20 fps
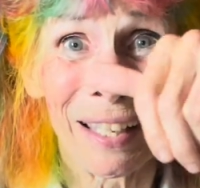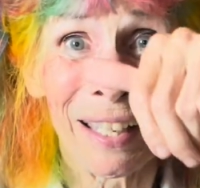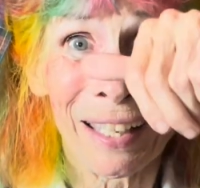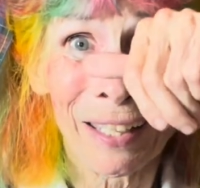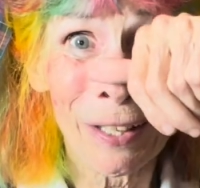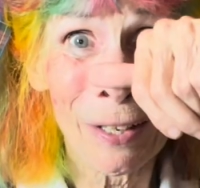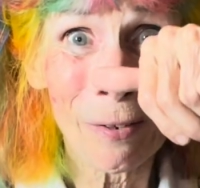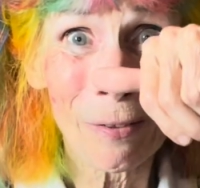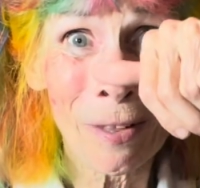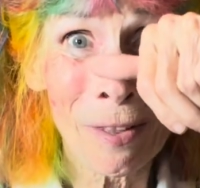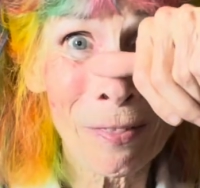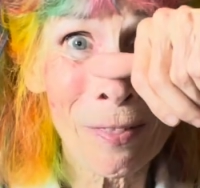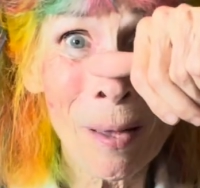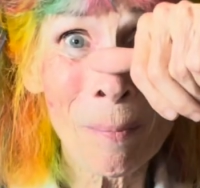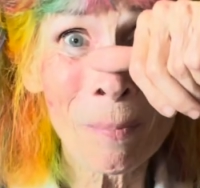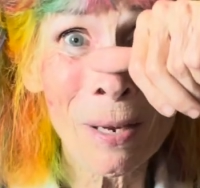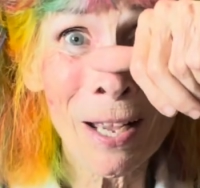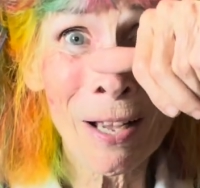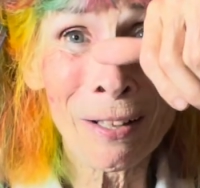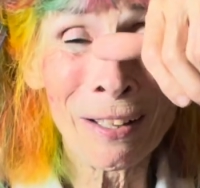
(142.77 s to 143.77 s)
You know, the
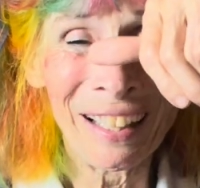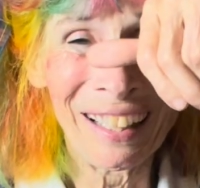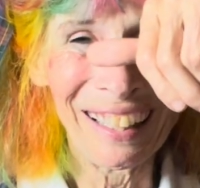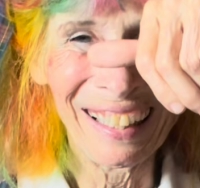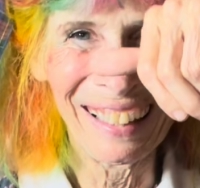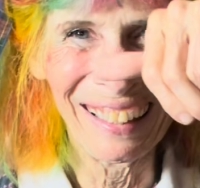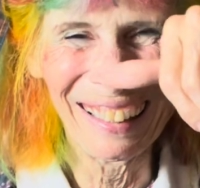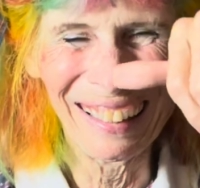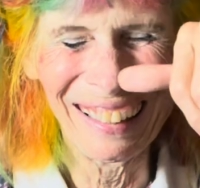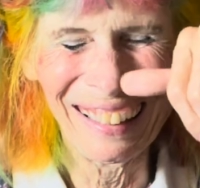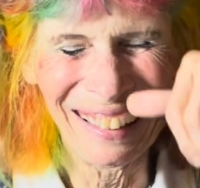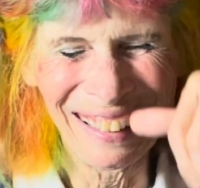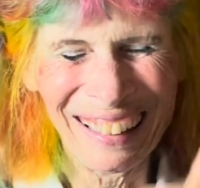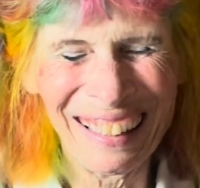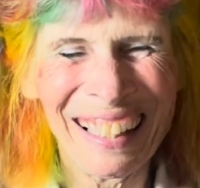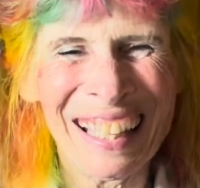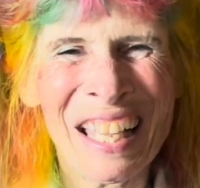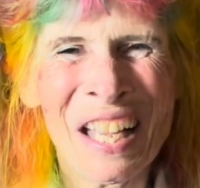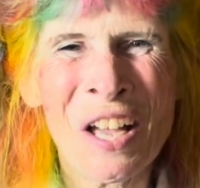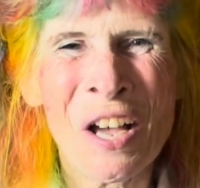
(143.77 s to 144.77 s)
thumbnail
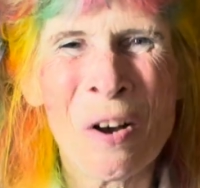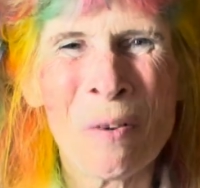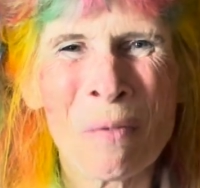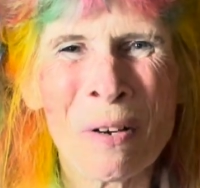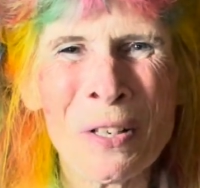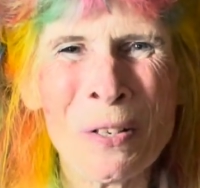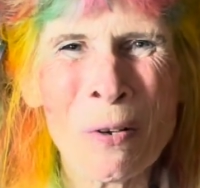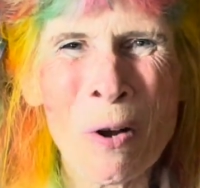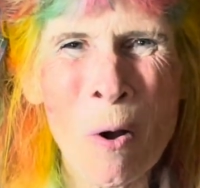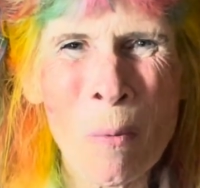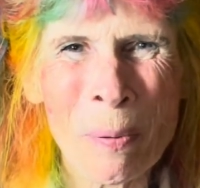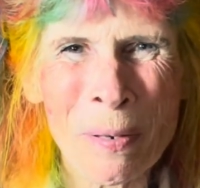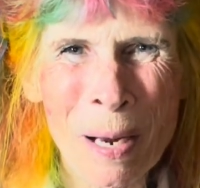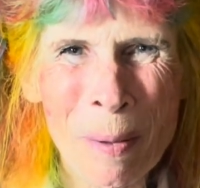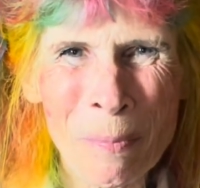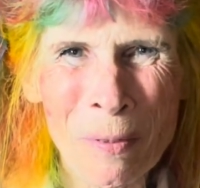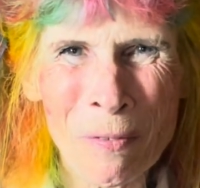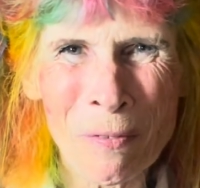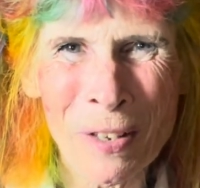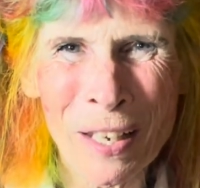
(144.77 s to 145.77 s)
when you open
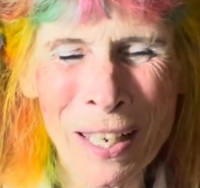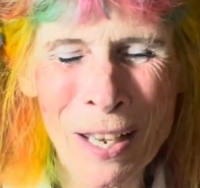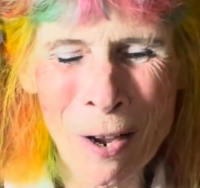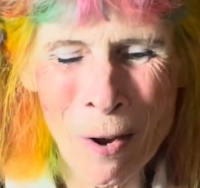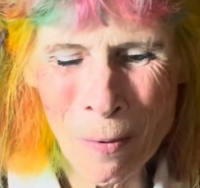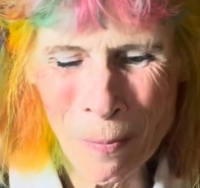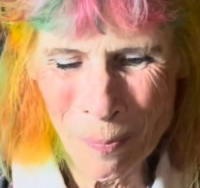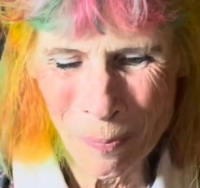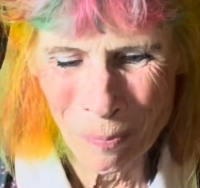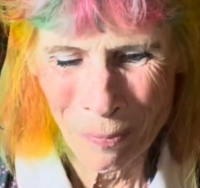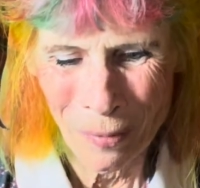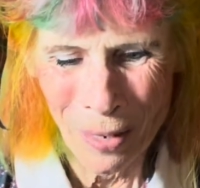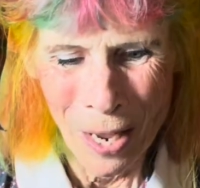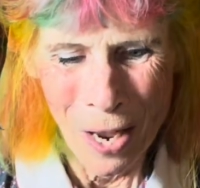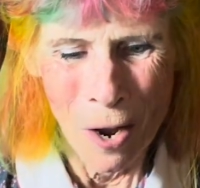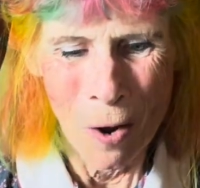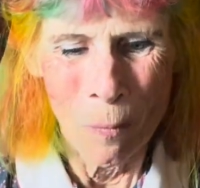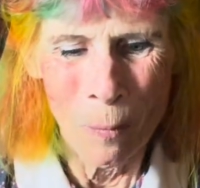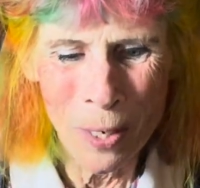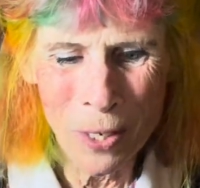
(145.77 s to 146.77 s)
up the video?
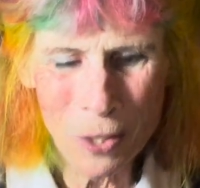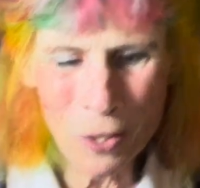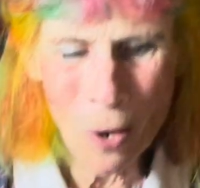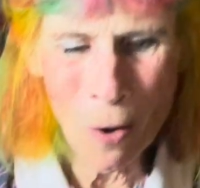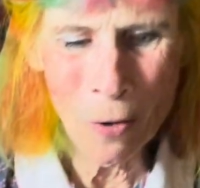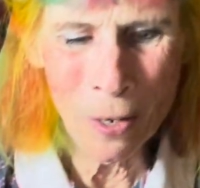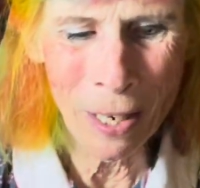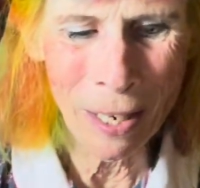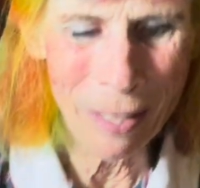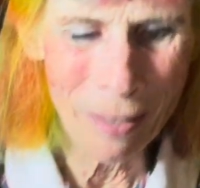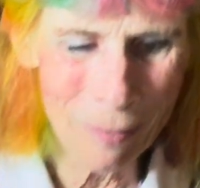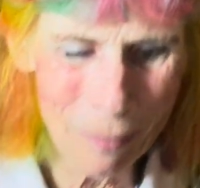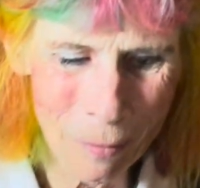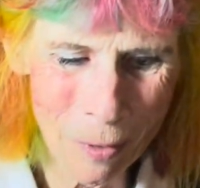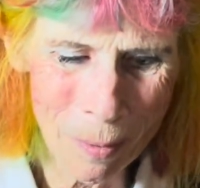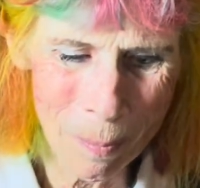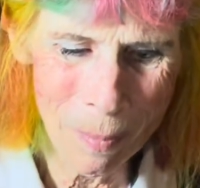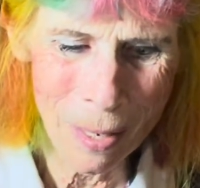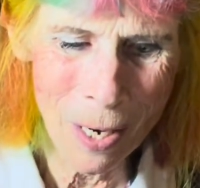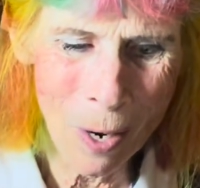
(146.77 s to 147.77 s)
We showed it
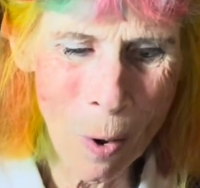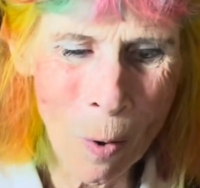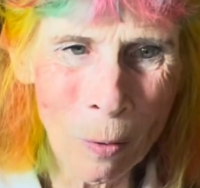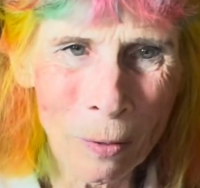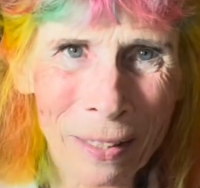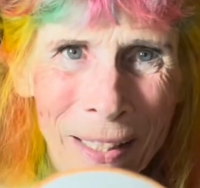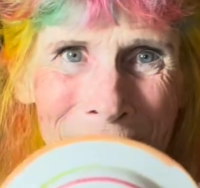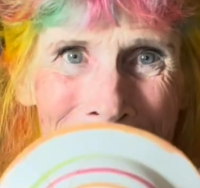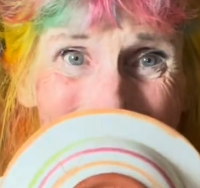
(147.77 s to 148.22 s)
with me holding